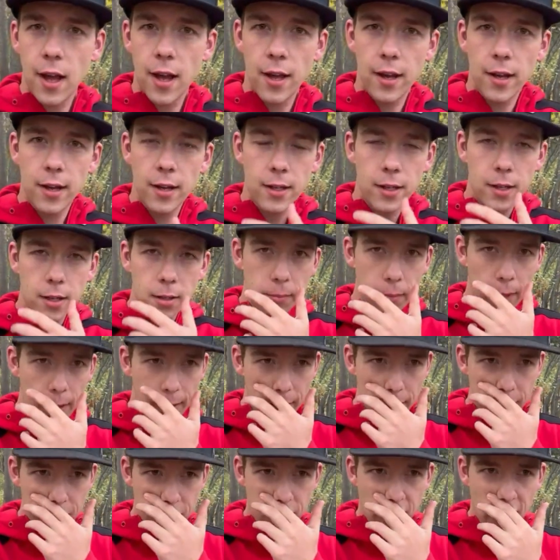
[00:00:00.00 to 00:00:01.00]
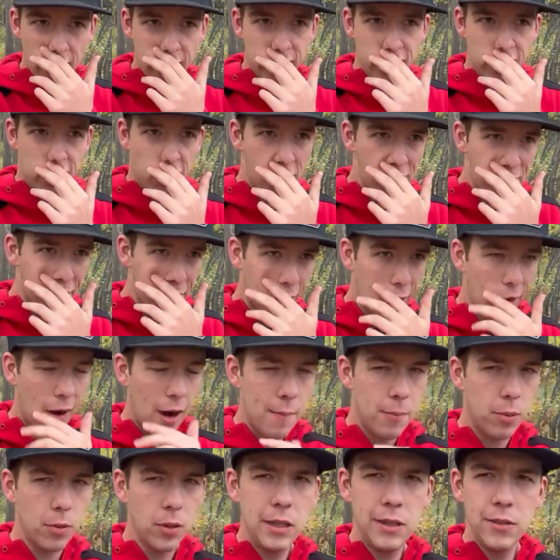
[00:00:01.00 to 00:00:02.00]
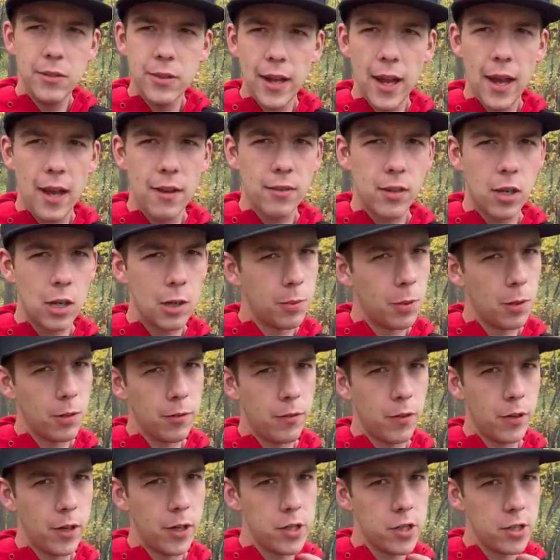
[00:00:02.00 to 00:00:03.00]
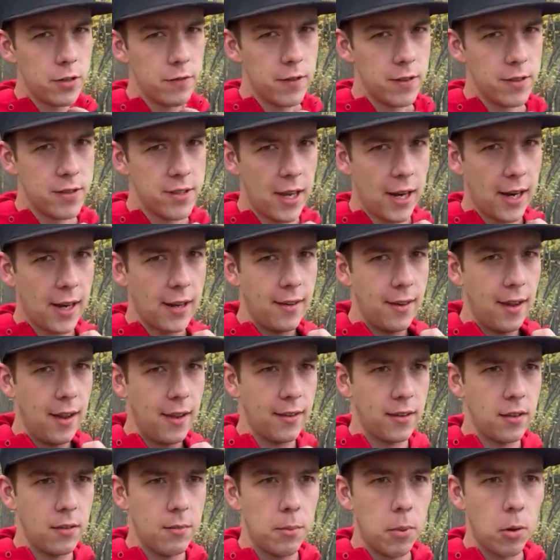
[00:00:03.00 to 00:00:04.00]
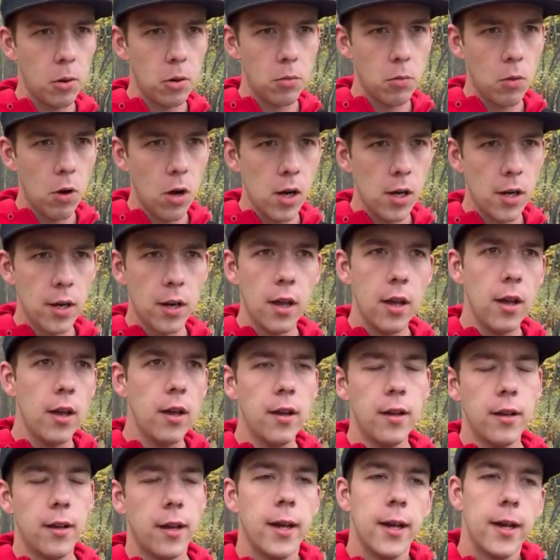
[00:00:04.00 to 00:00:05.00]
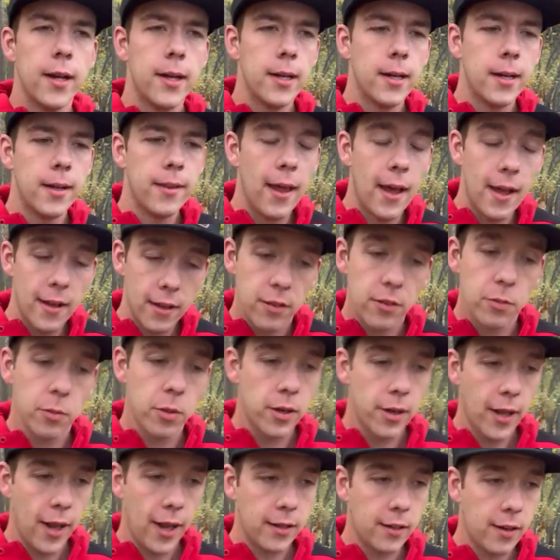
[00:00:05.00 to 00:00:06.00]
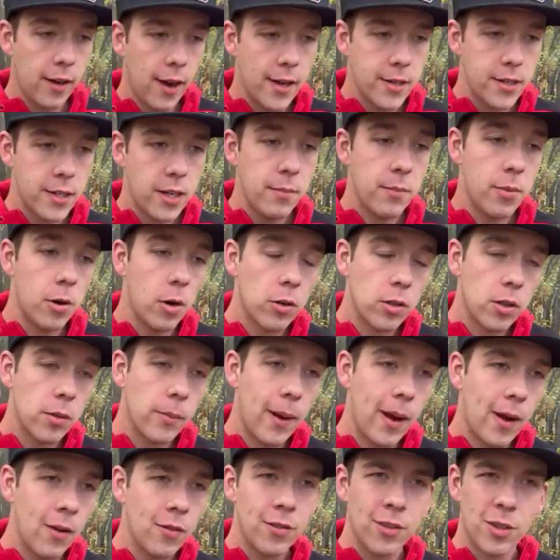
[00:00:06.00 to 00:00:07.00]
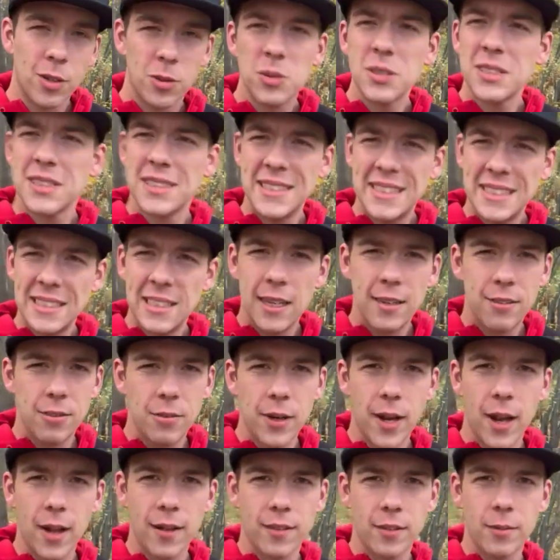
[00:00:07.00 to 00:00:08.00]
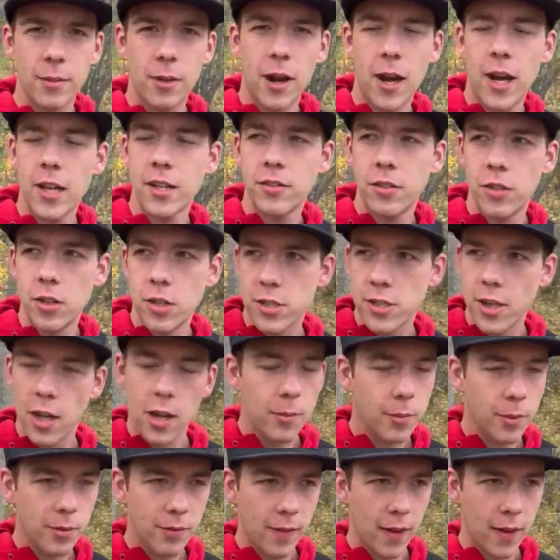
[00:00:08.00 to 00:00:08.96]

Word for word: um, and then transfer over where I believe we have GoPro footage of the second test in Boardwalk. Uh, that is where dad crashed and broke the mount. So we'll see if we got some crash footage. That'll be